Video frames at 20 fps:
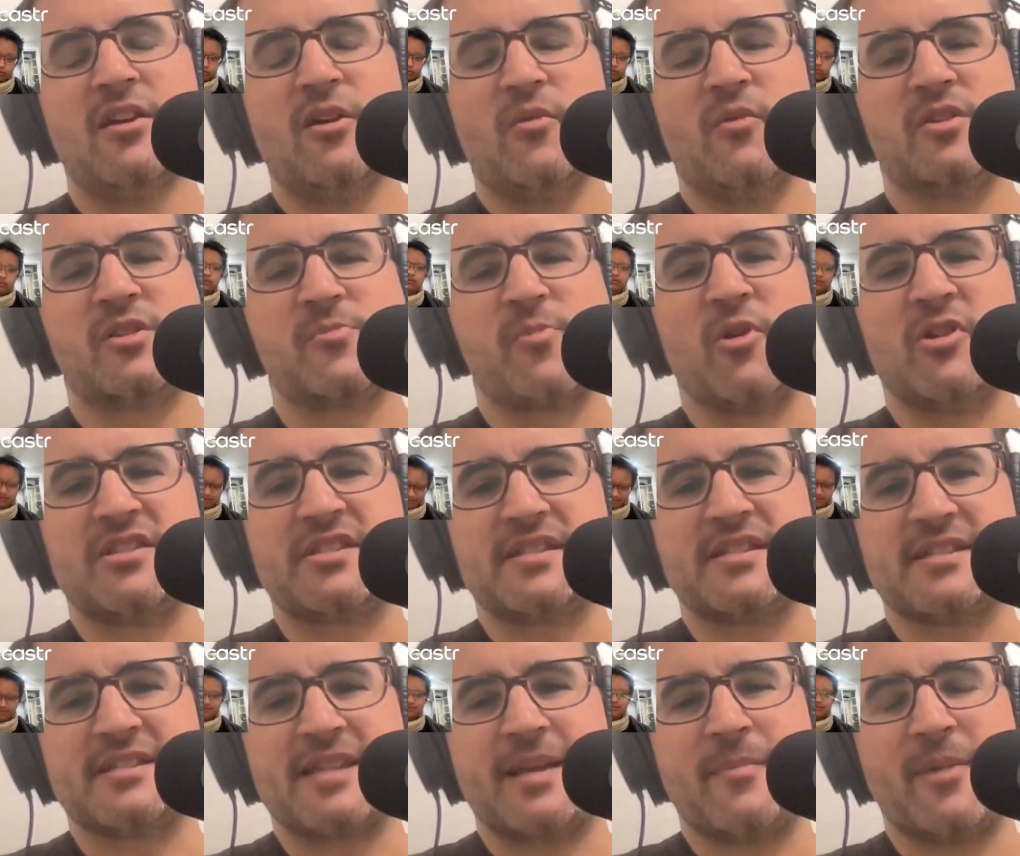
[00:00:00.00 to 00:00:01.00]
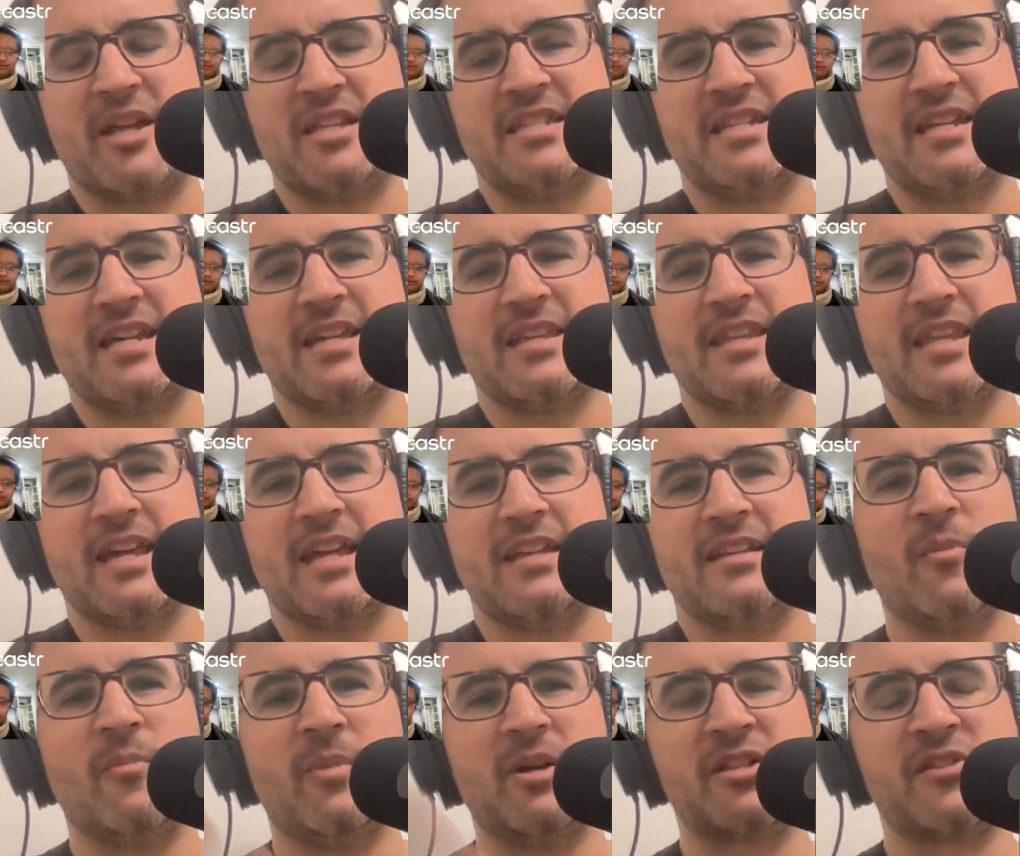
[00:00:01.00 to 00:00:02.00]
which points to the same idea that
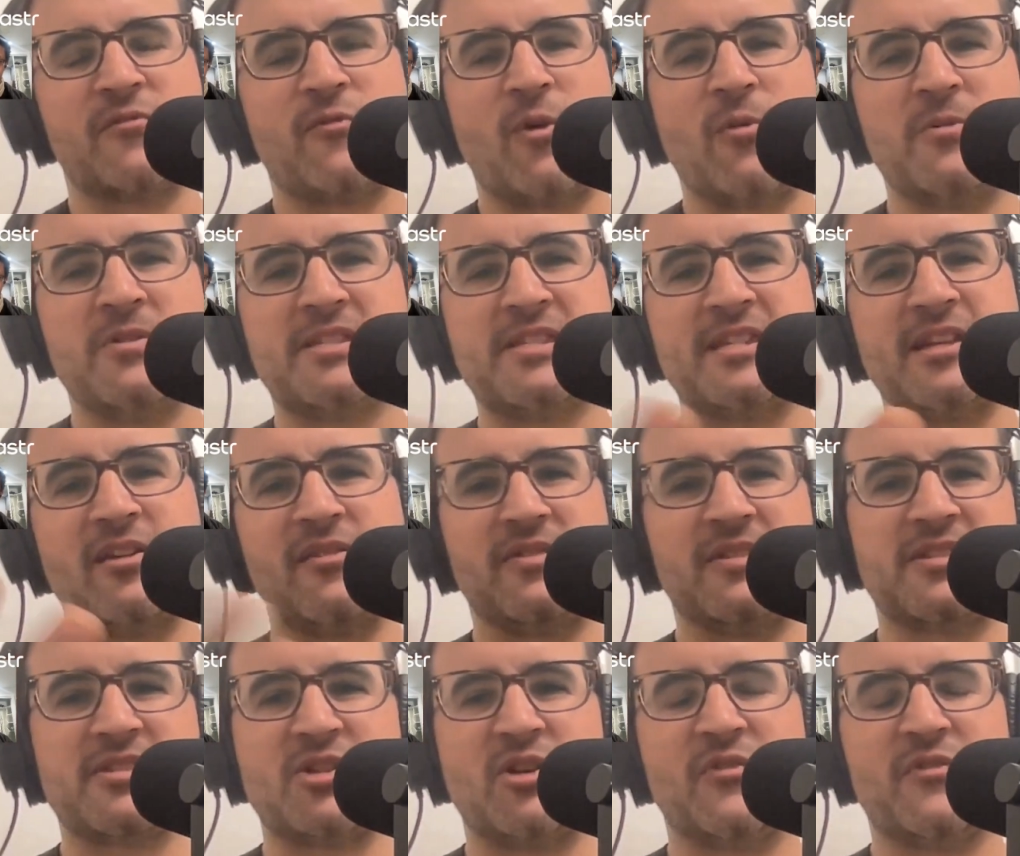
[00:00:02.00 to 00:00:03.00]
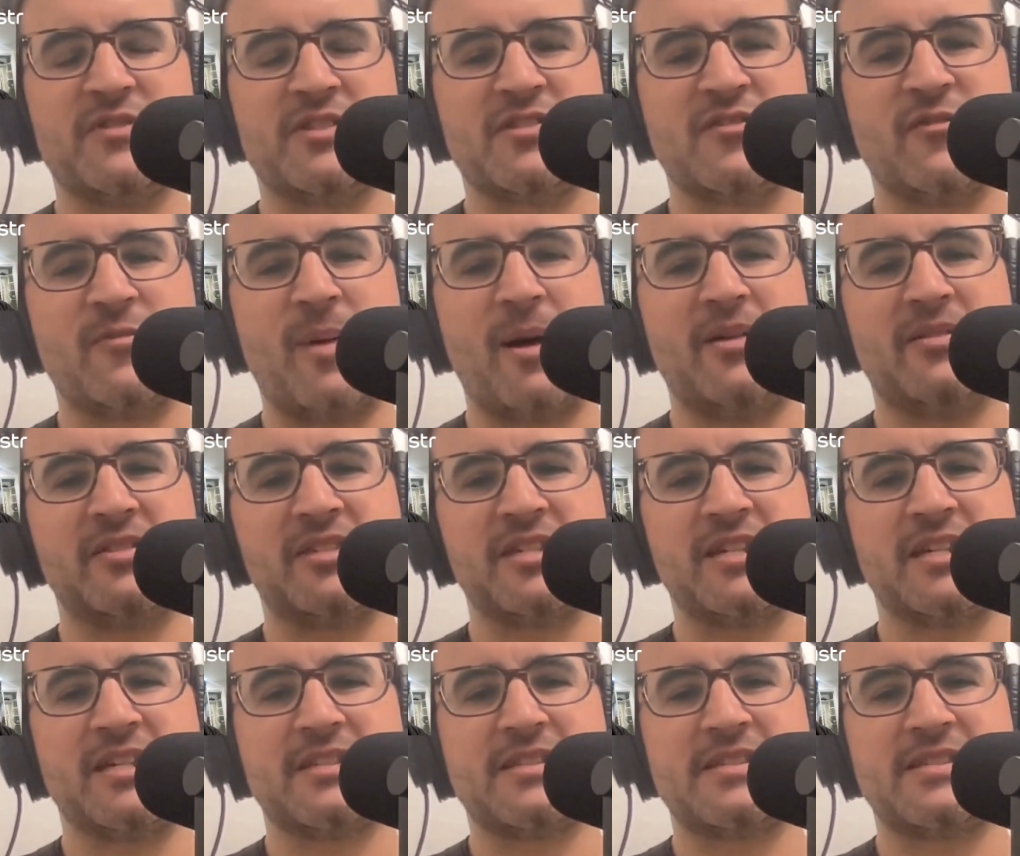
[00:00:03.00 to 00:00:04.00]
much of what we see on the surface of
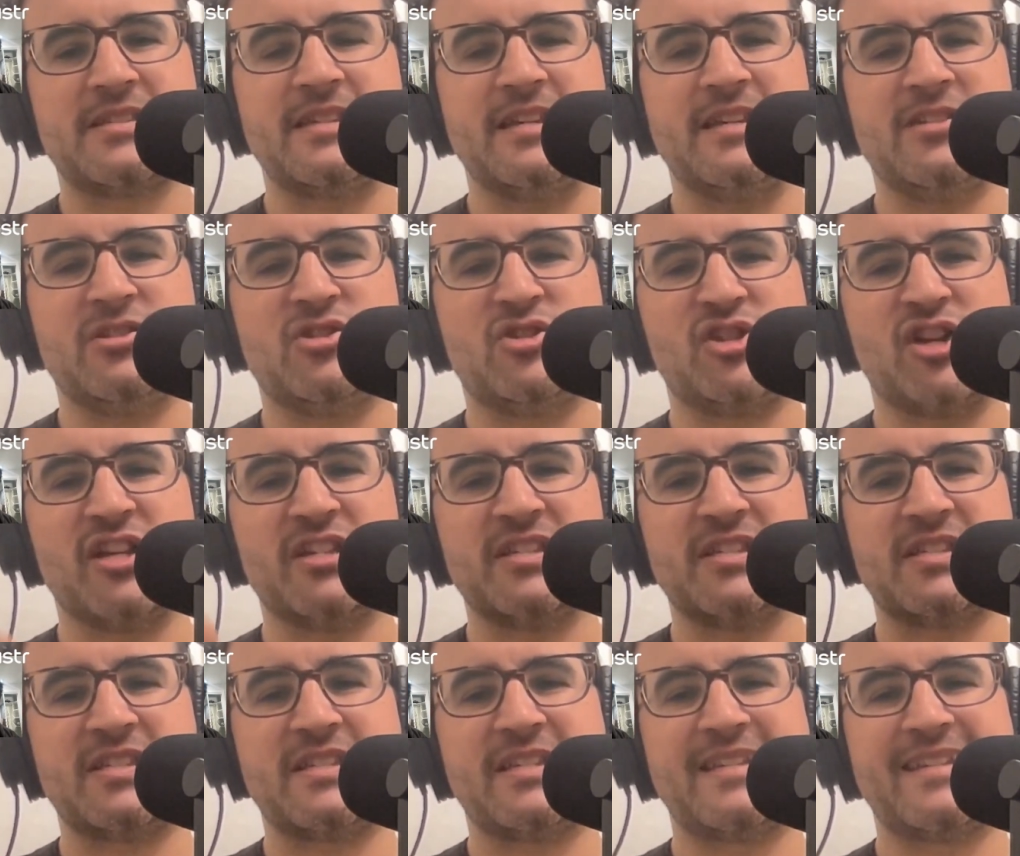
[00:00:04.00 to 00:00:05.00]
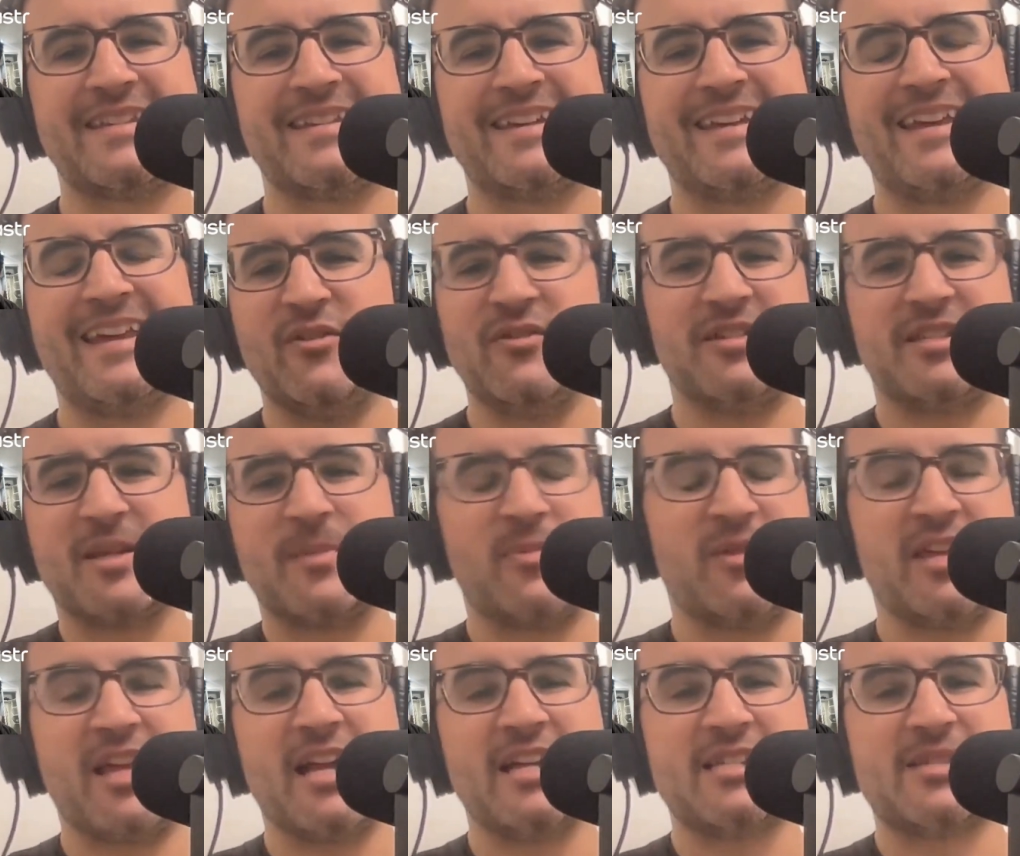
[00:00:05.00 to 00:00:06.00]
politics is just the tip of
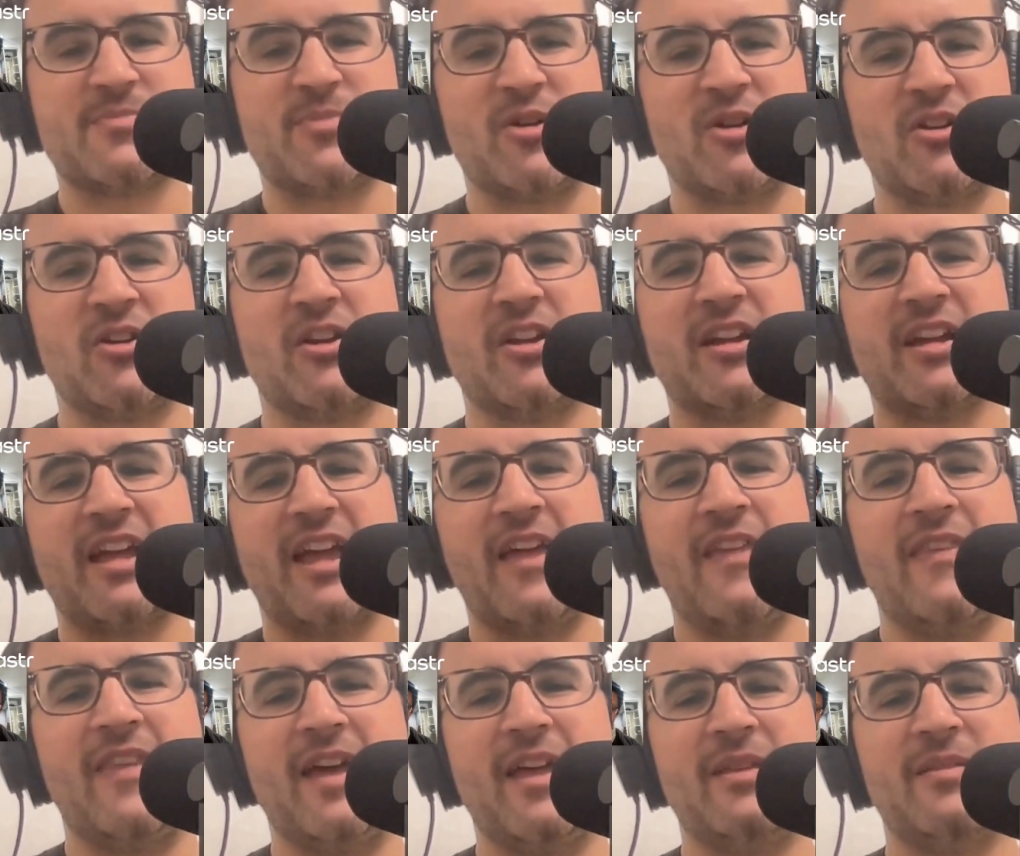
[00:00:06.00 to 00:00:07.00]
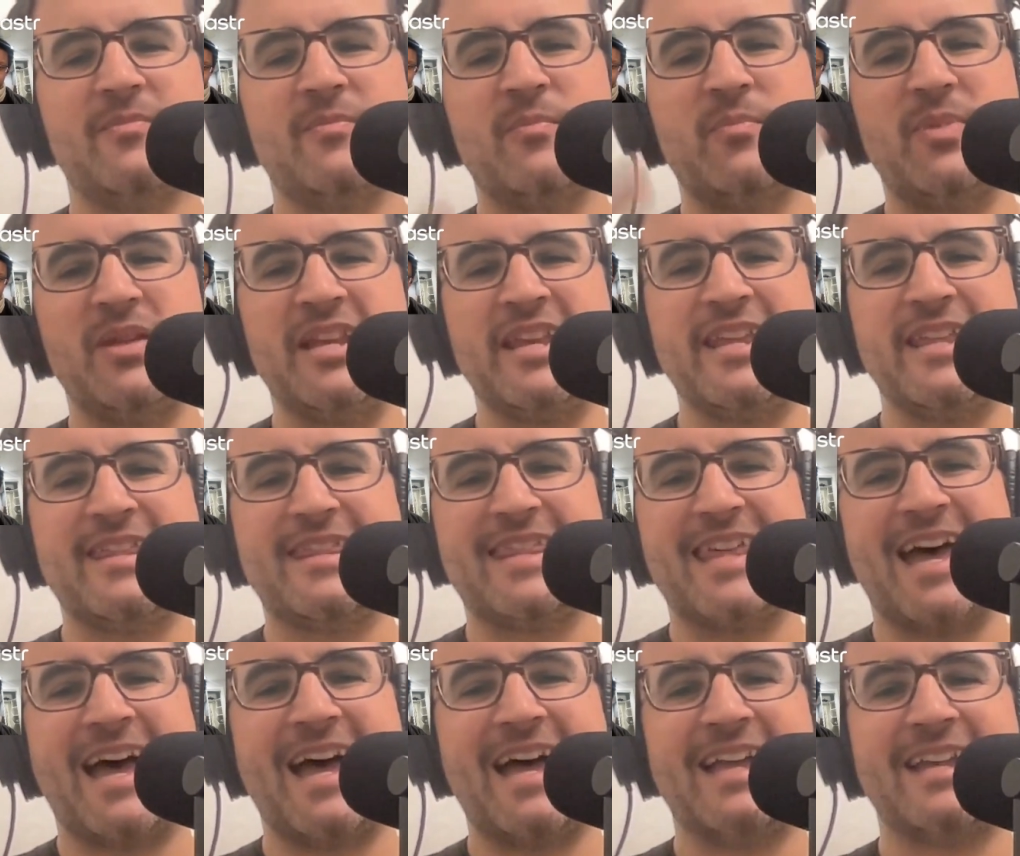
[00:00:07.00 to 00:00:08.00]
the iceberg, and that beneath
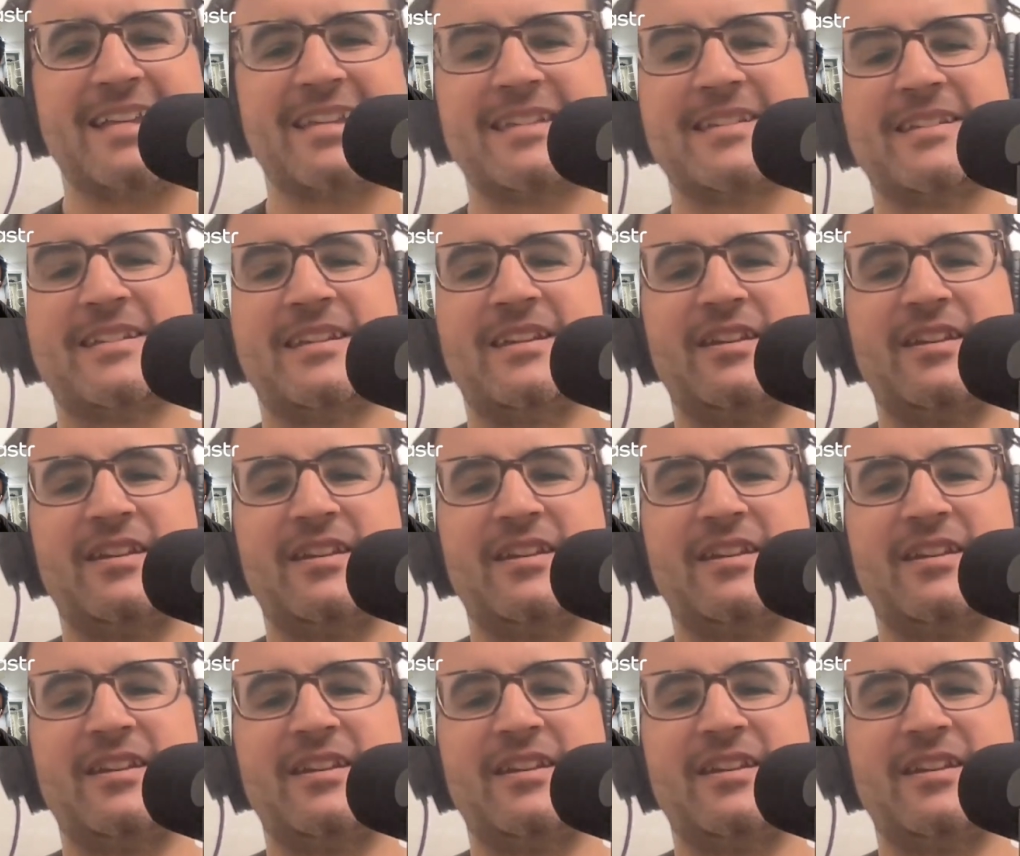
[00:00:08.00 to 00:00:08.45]
that,